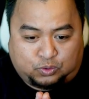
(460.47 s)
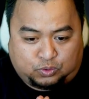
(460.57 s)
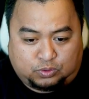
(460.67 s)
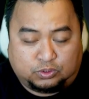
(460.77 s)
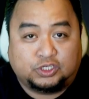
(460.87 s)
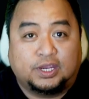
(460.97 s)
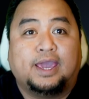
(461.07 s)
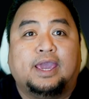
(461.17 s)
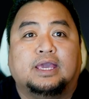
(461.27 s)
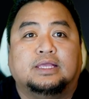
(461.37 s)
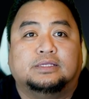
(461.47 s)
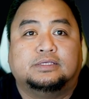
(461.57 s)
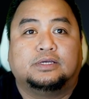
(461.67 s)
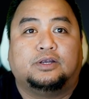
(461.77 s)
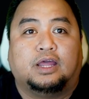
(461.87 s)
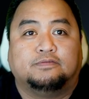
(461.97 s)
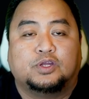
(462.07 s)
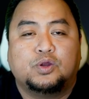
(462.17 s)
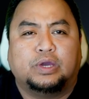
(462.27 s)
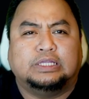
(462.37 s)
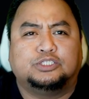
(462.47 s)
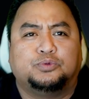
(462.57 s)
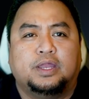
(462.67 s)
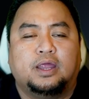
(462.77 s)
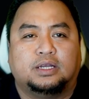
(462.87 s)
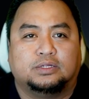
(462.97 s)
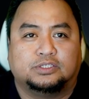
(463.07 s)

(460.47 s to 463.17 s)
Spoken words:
to change our lives. I know it's really hard to